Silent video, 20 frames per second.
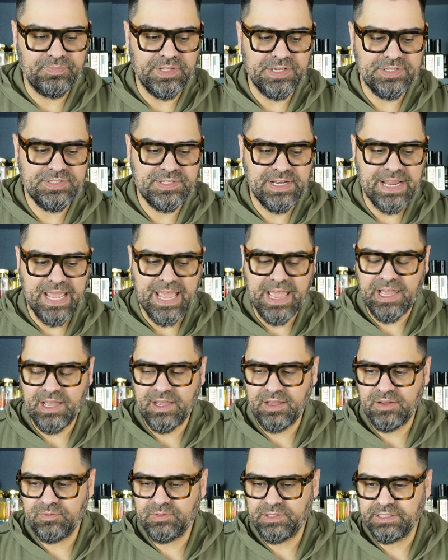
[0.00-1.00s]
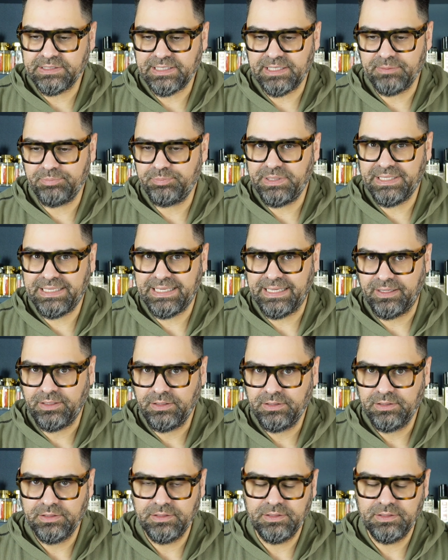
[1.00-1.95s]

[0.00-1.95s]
doesn't have like that piquant.